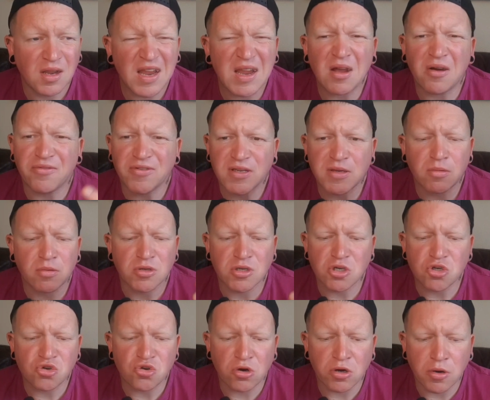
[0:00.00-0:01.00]
He obviously
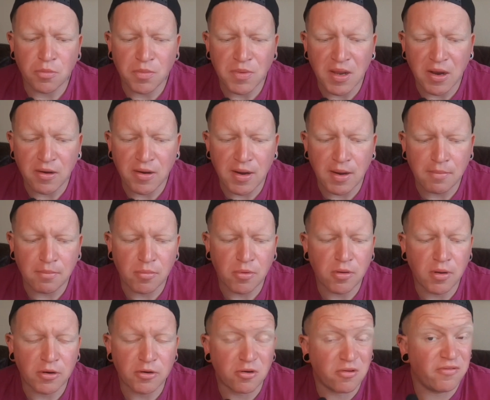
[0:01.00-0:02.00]
wasn't drawing them there and then,
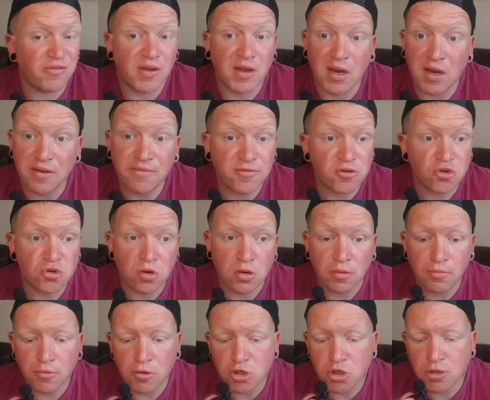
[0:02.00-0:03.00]
but I don't know if he can even draw,
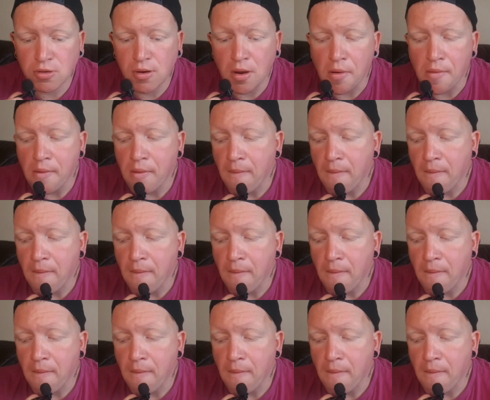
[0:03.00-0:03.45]
I'm not sure.